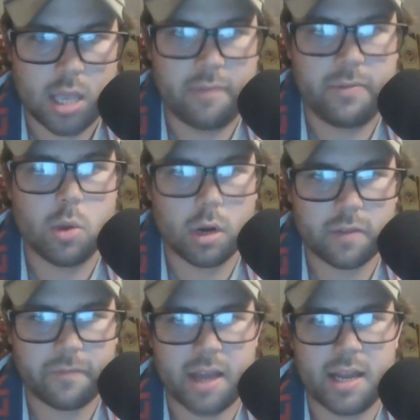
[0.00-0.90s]
If you are
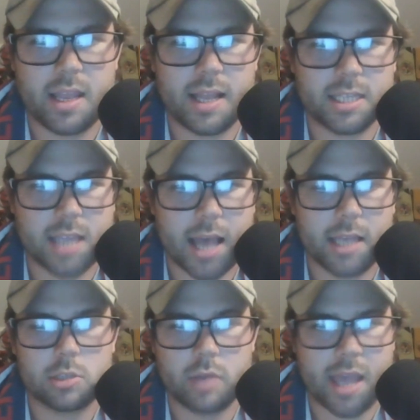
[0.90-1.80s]
defending against
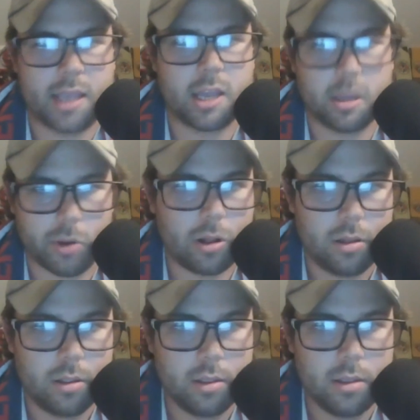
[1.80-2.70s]
guys who can't kick a ball,
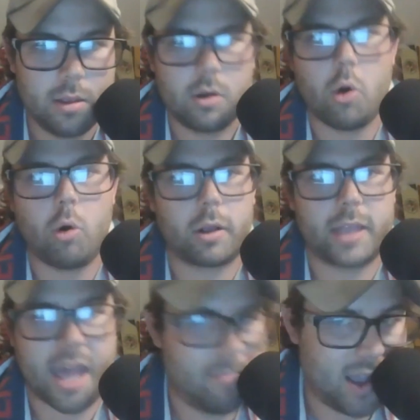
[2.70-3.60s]
or
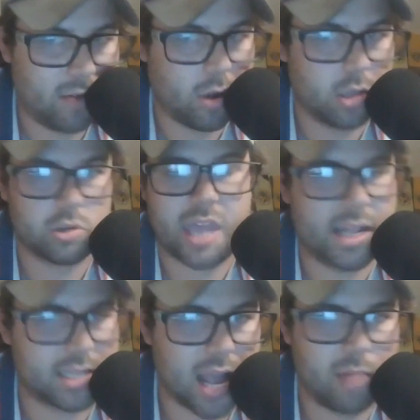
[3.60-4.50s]
can't make runs, or
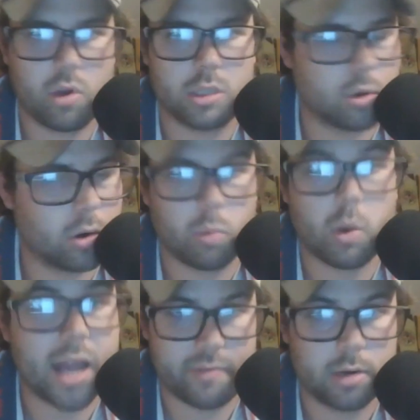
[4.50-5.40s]
can't time runs, or, or
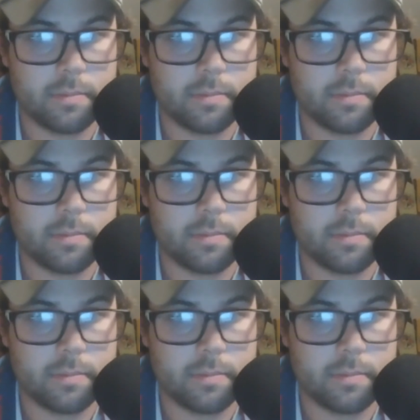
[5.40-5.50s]
whatever,